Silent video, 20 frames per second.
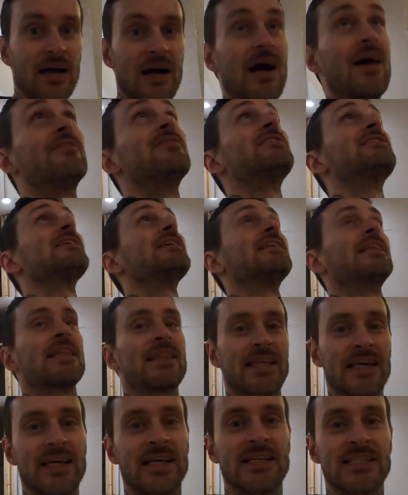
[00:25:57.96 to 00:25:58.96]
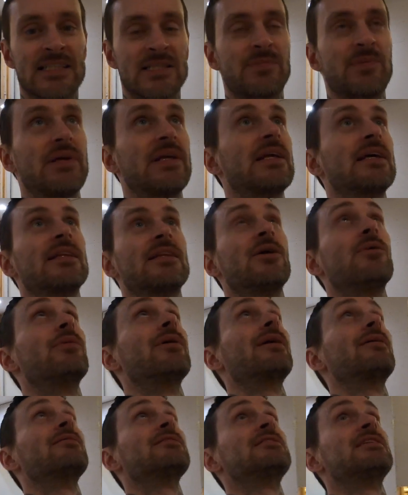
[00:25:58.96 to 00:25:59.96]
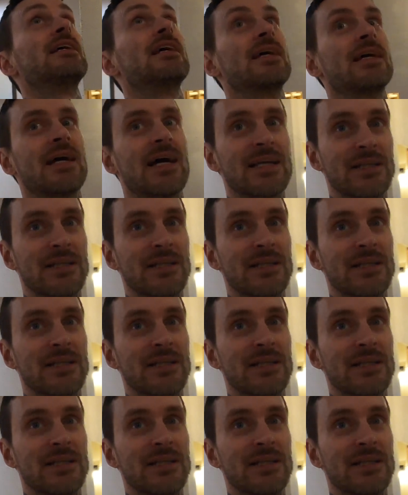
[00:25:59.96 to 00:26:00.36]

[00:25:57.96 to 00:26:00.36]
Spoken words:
Obviously the thing is spinning though, what I was saying.